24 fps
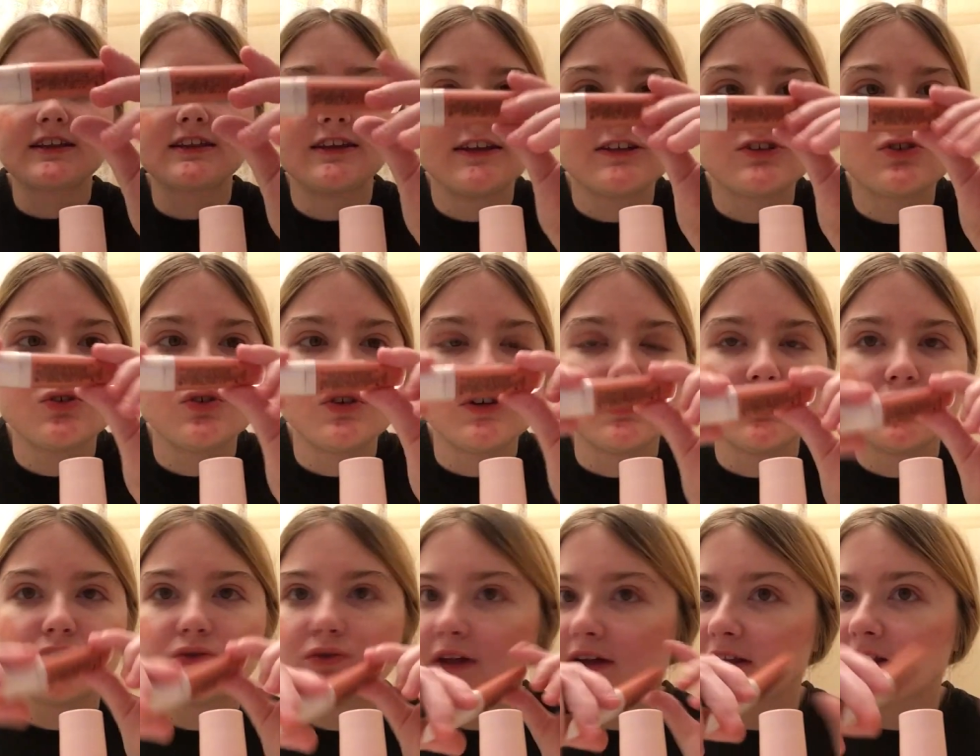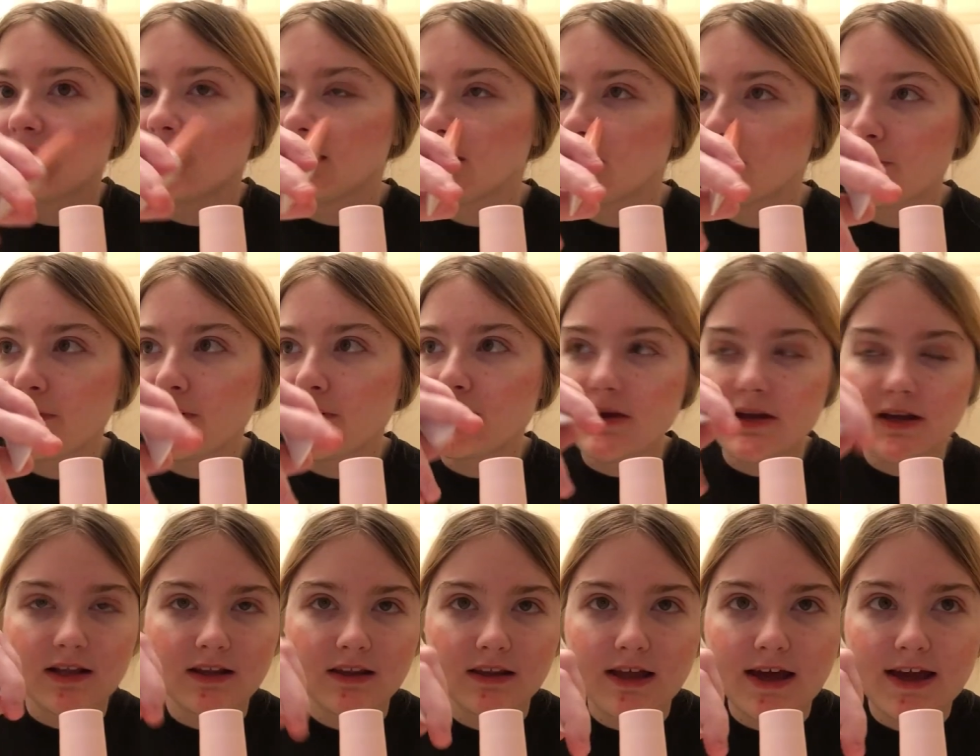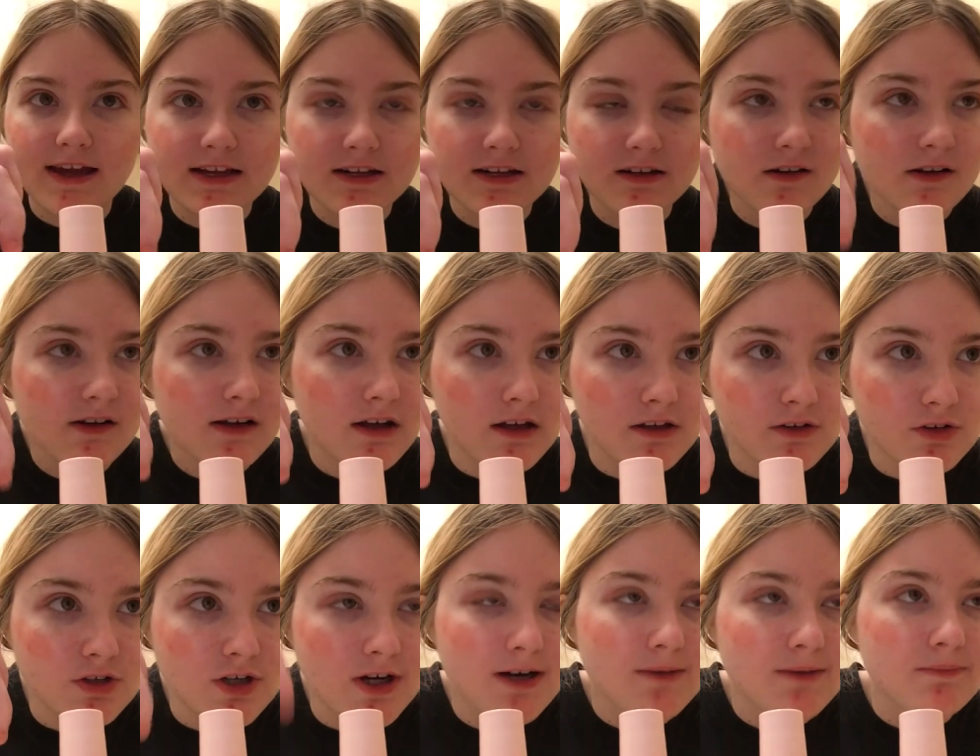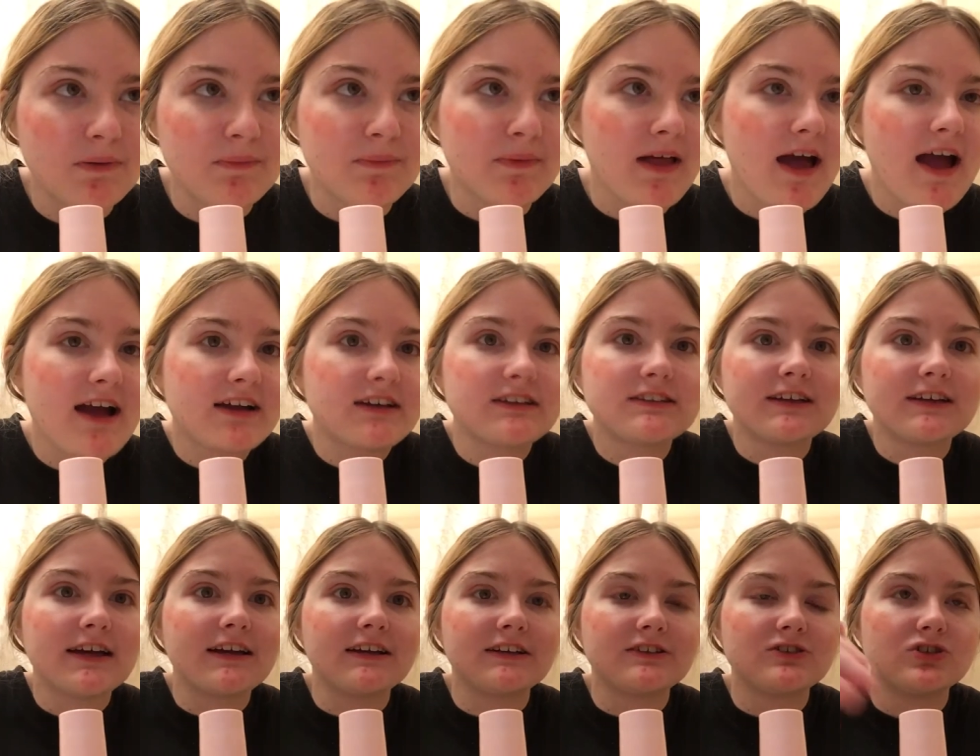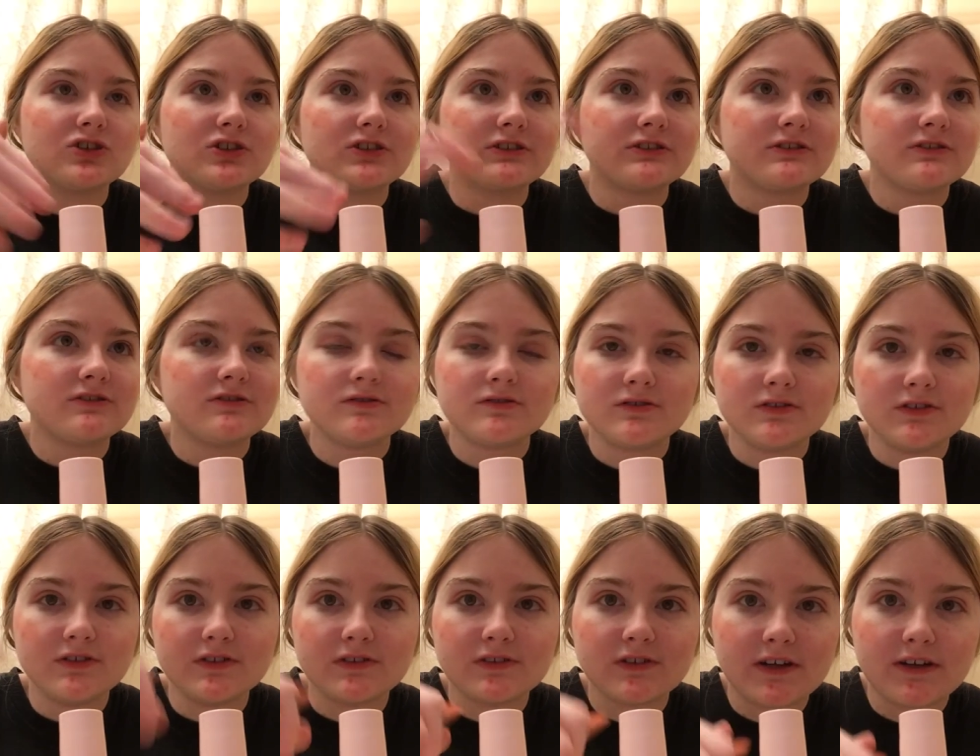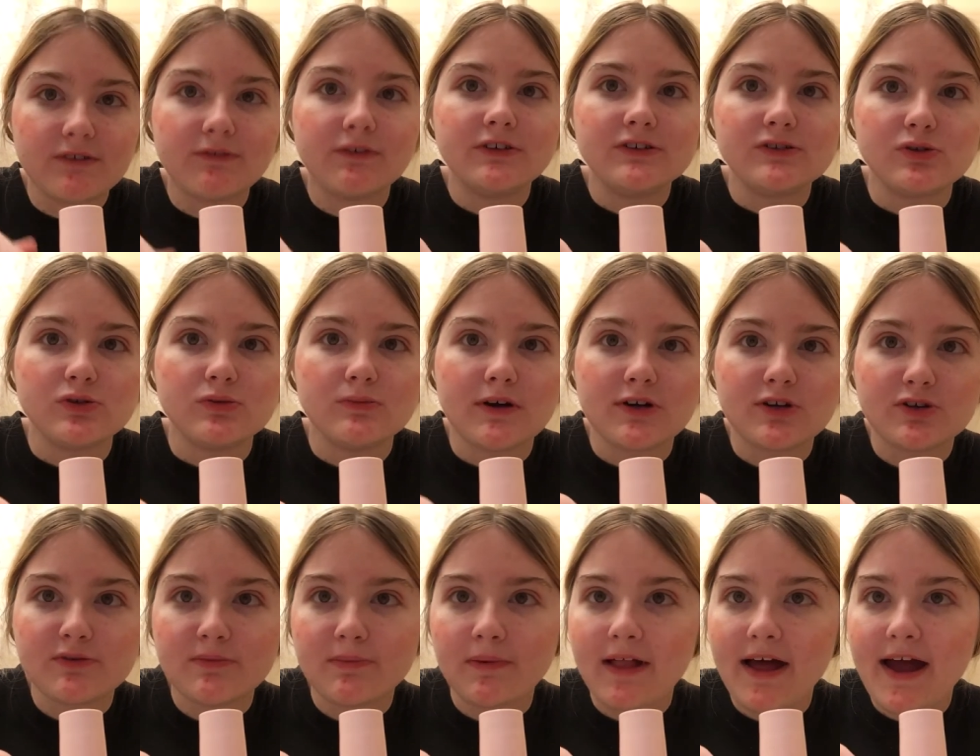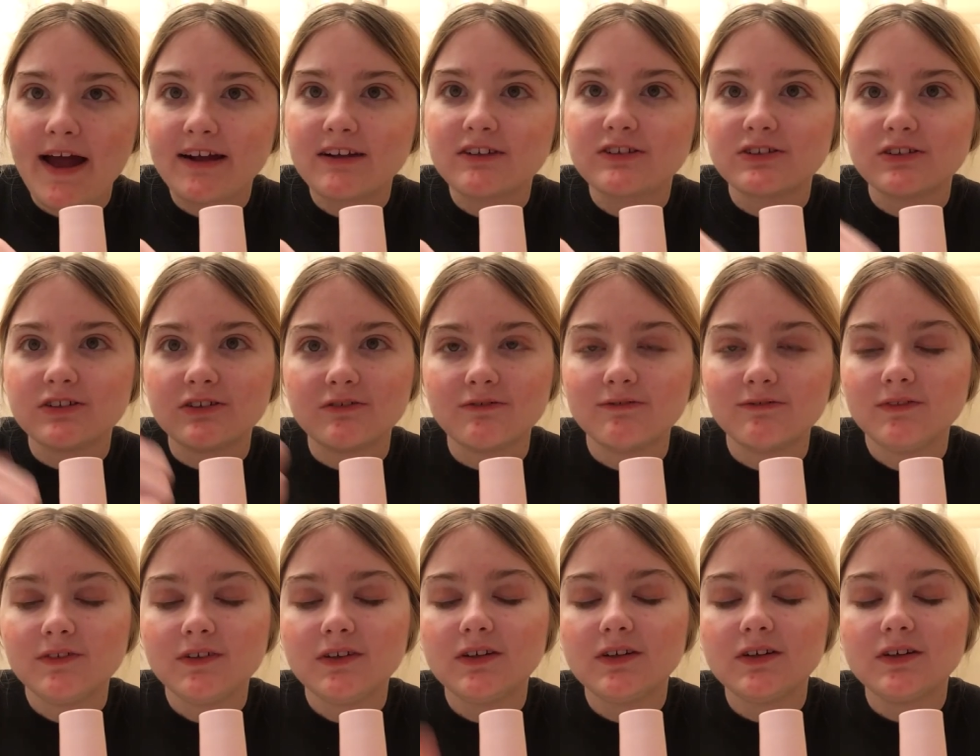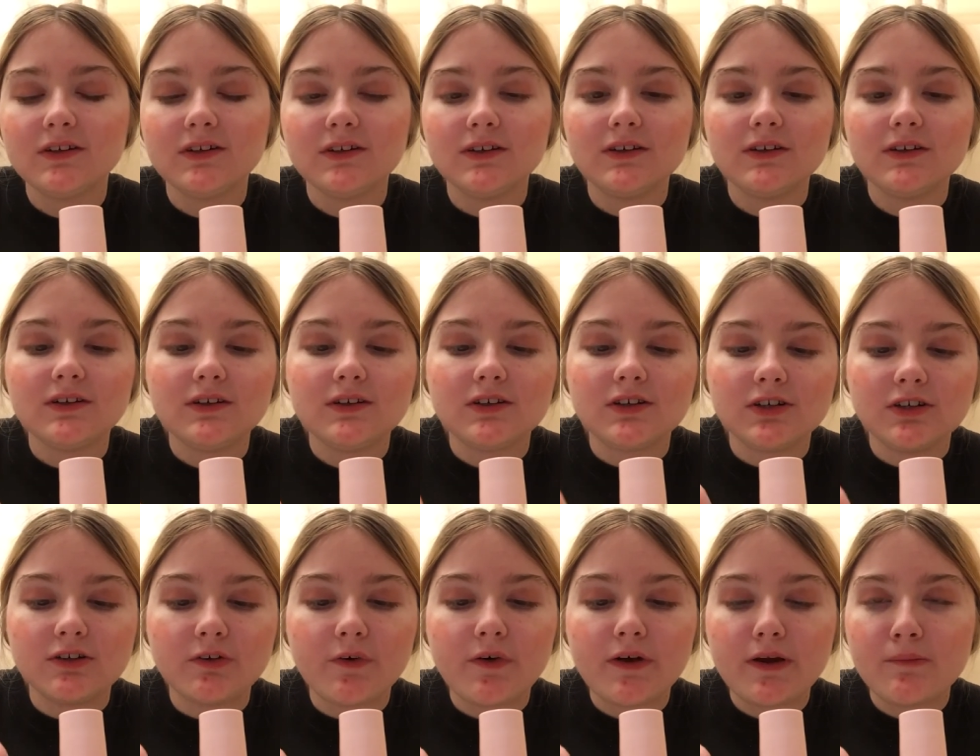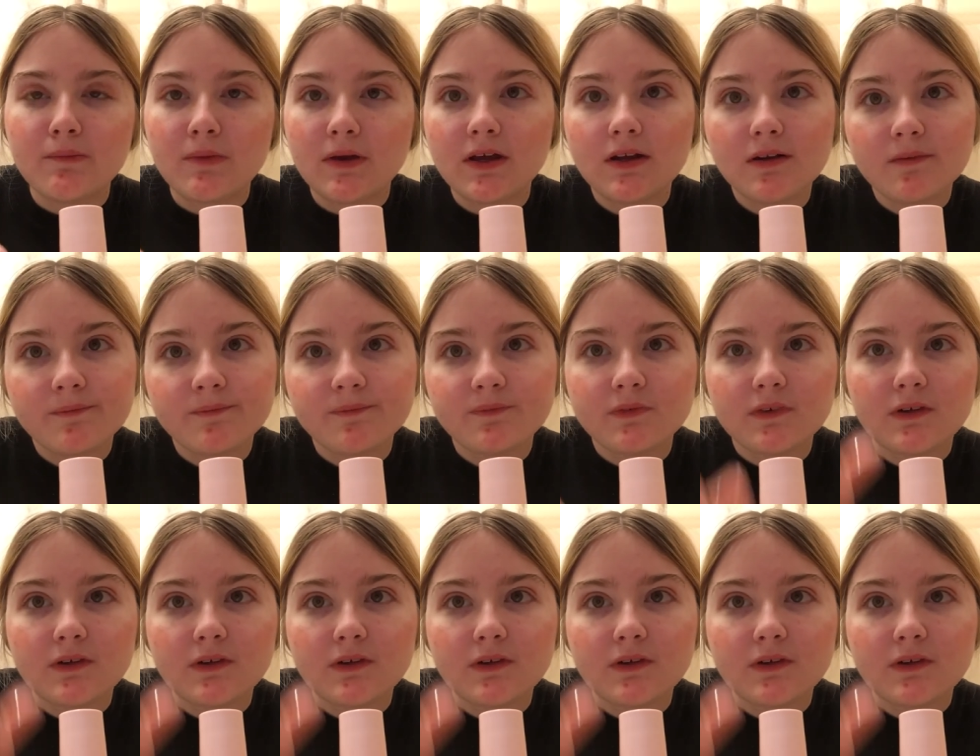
this, you can do like a little bit, make it light and dark, but black, it's like it's just, you can't really do much with black, so you know what I mean?